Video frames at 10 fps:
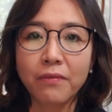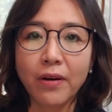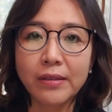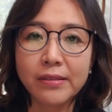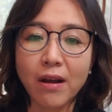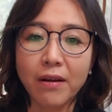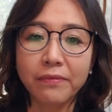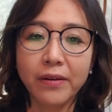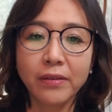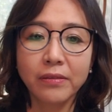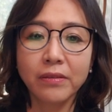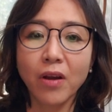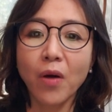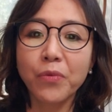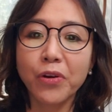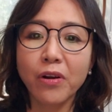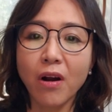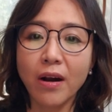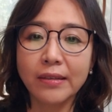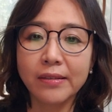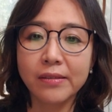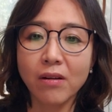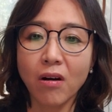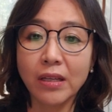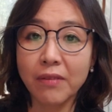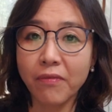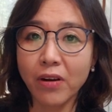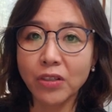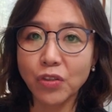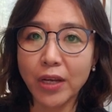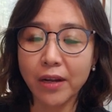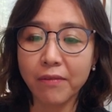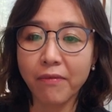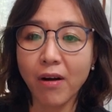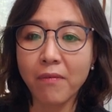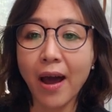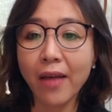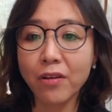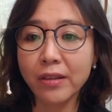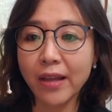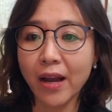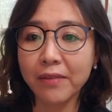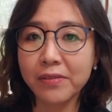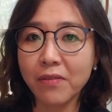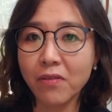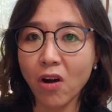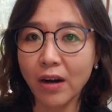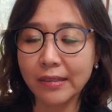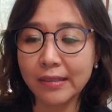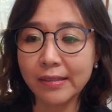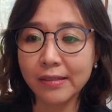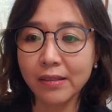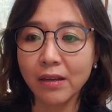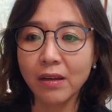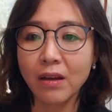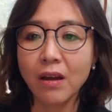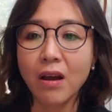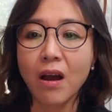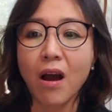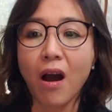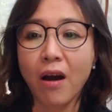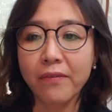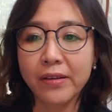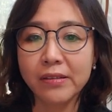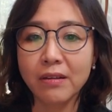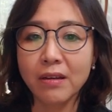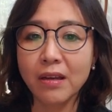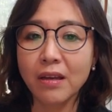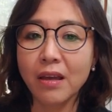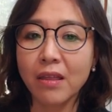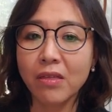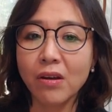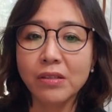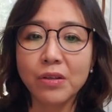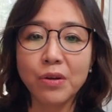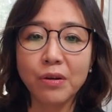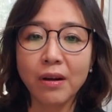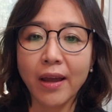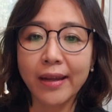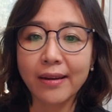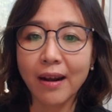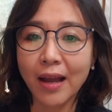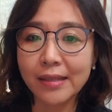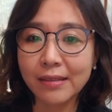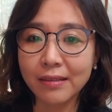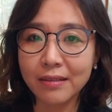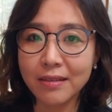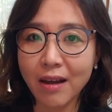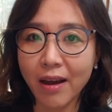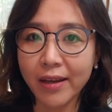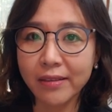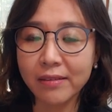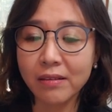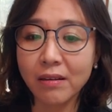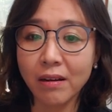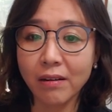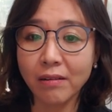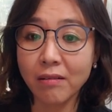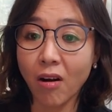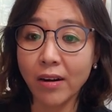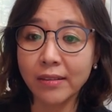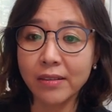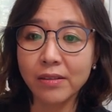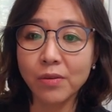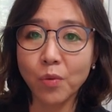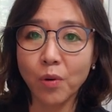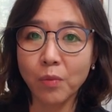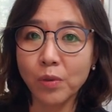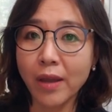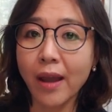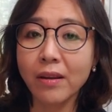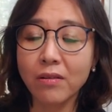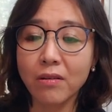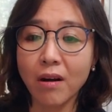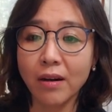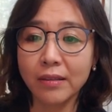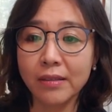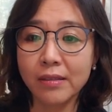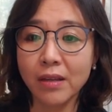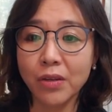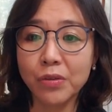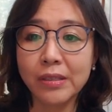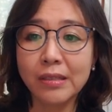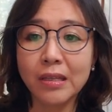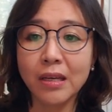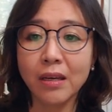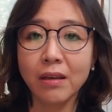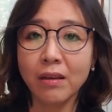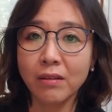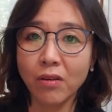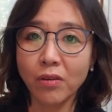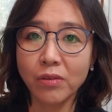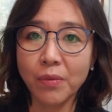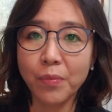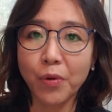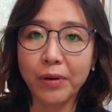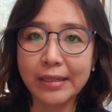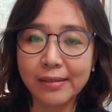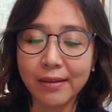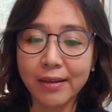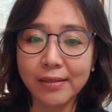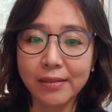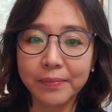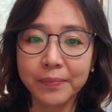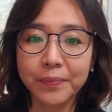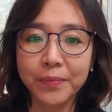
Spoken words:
First off, community gardens are differentiated from other types of gardens. Obviously, it doesn't look like classic designed gardens or botanical gardens that you see in contemporary cities.